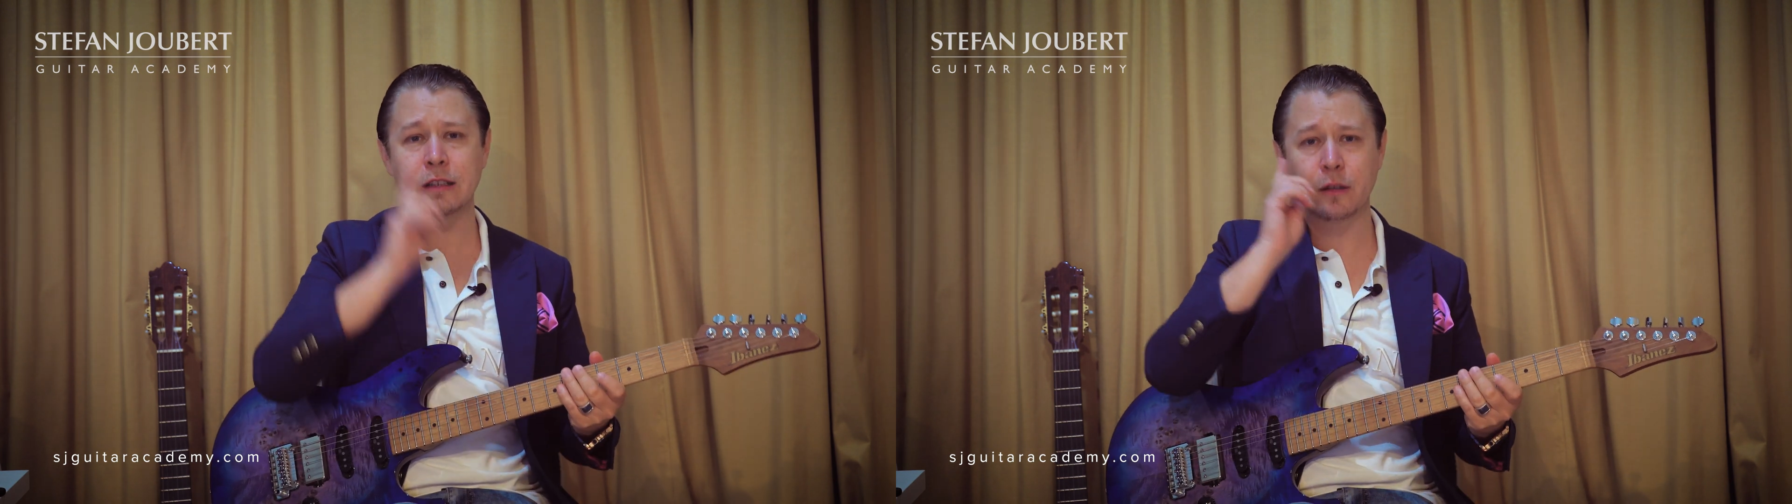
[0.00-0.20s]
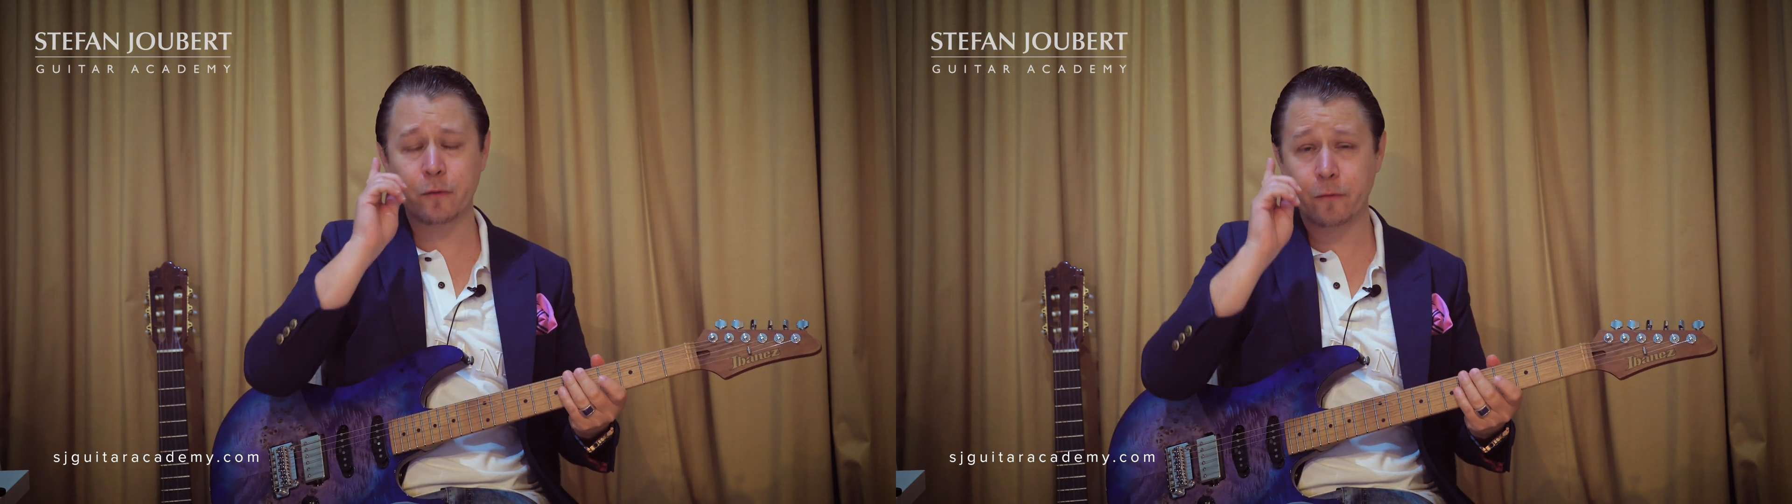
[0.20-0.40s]

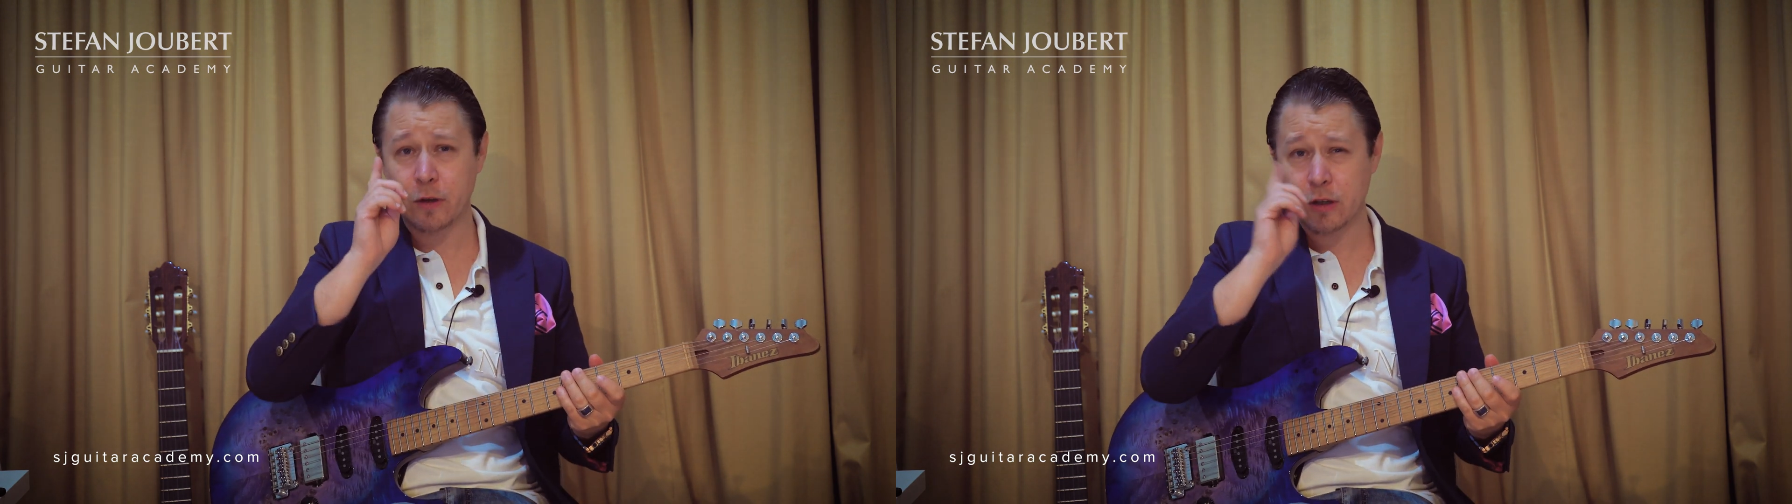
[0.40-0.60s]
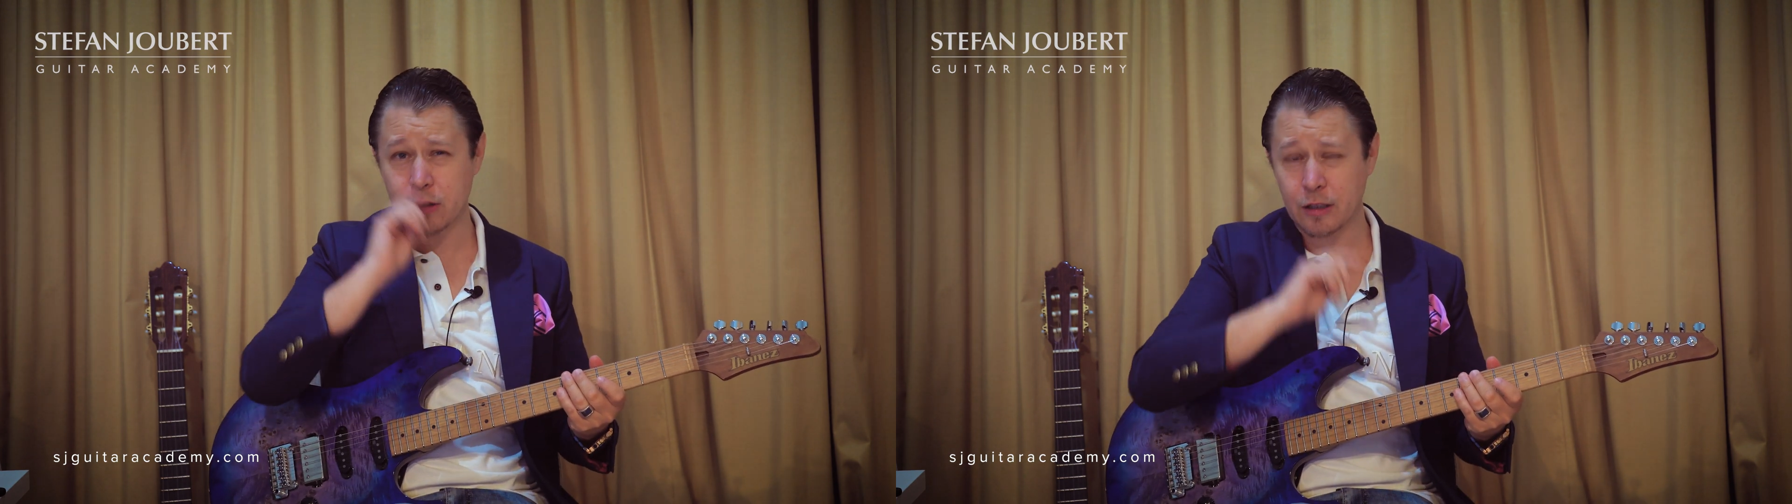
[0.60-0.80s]
the
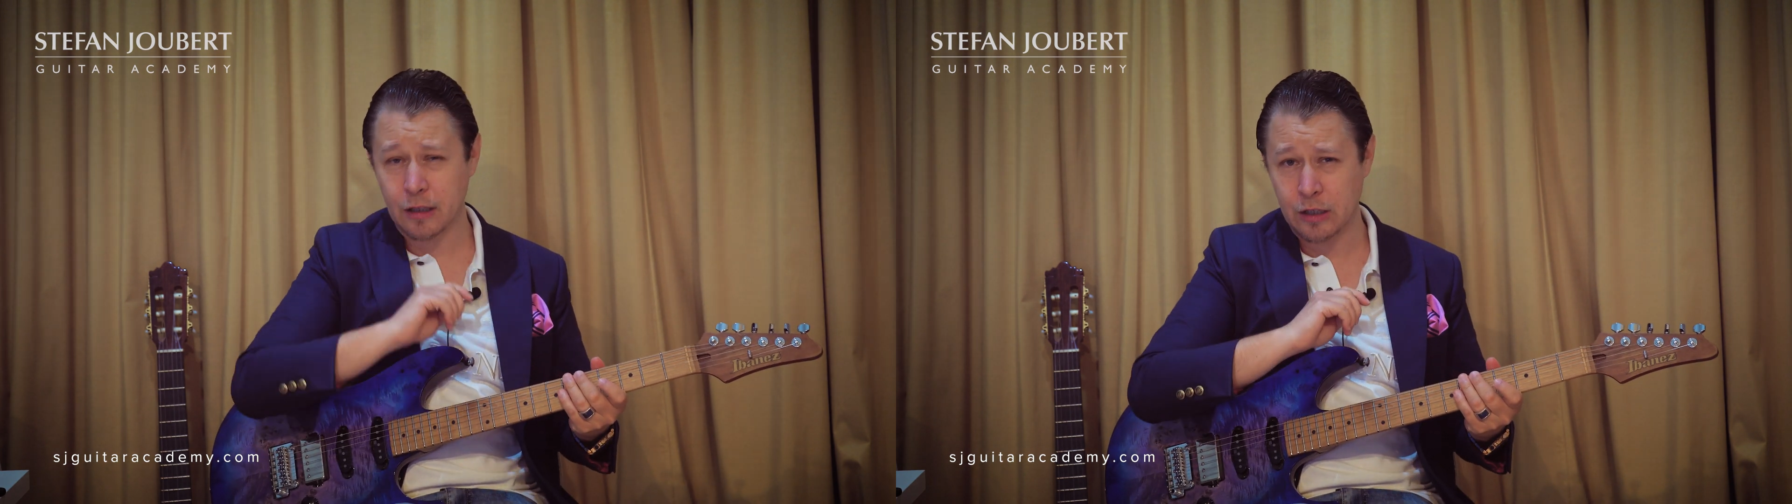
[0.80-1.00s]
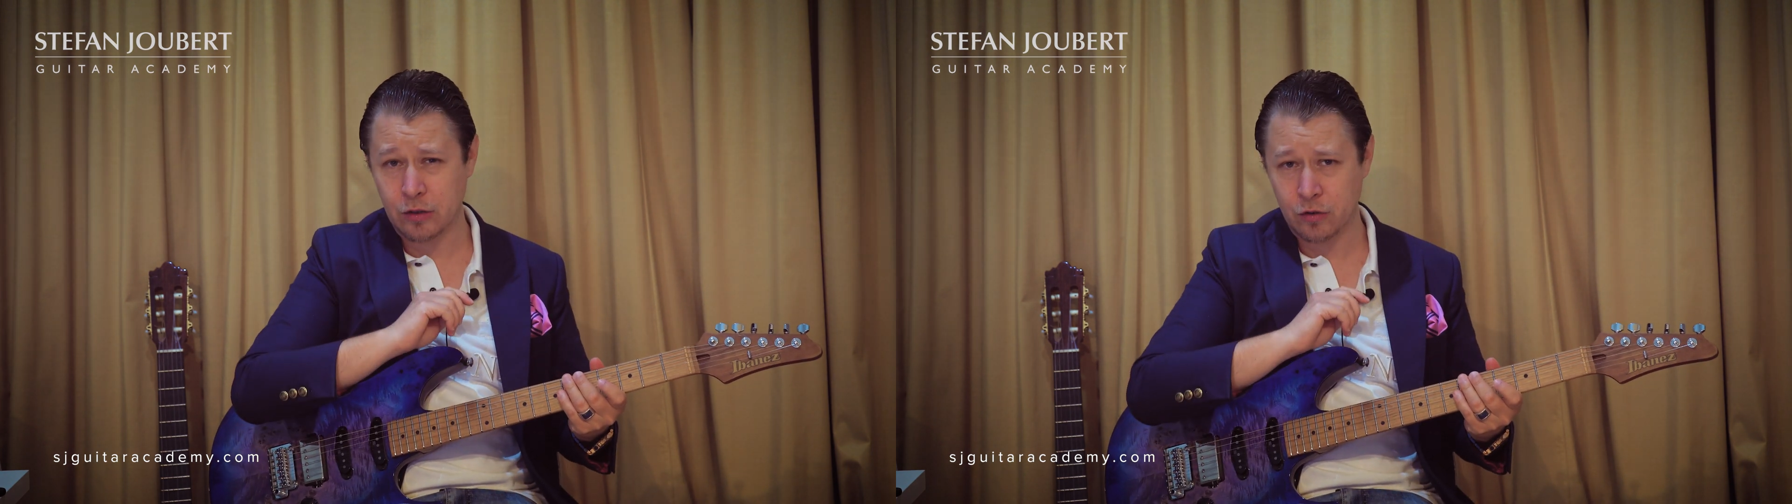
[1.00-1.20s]
first thing I
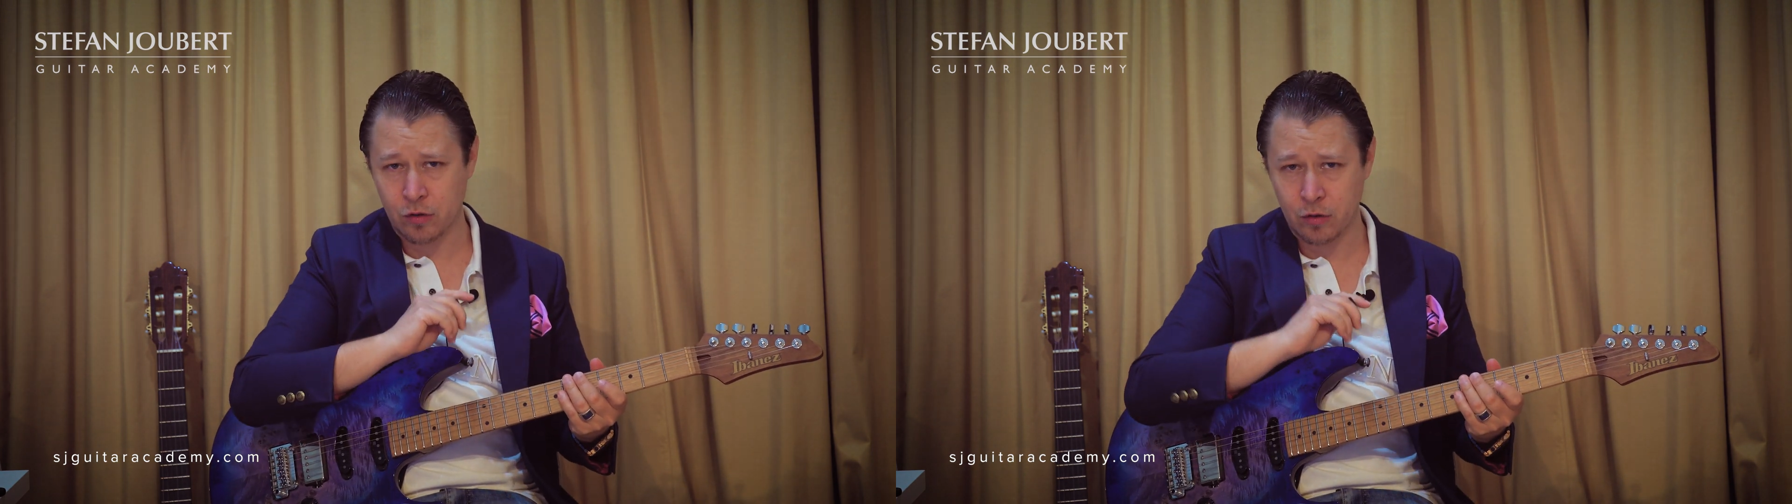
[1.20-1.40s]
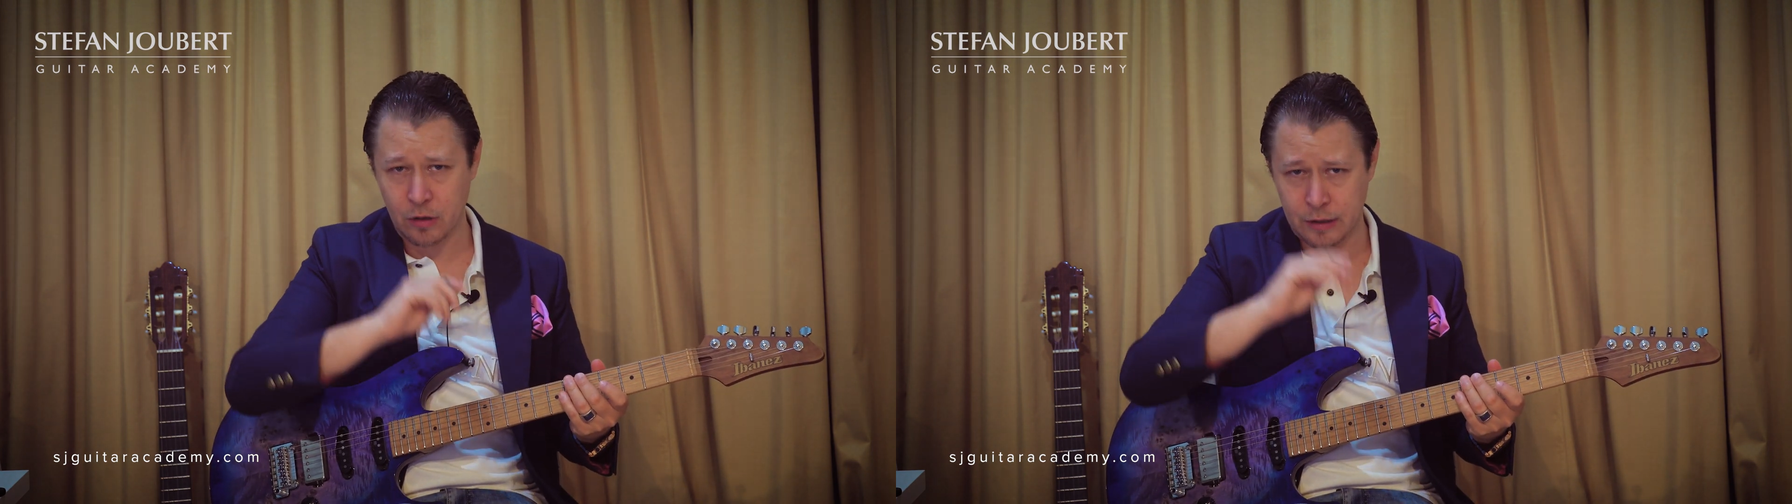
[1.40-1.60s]
need you
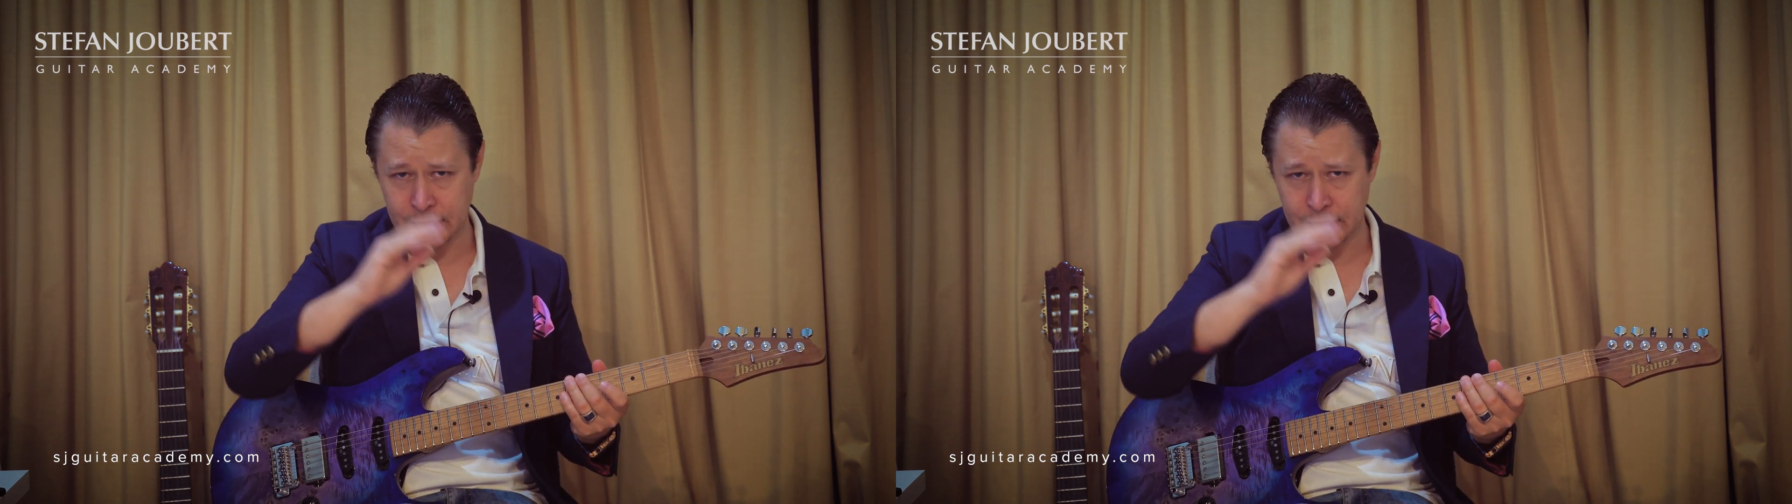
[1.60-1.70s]
to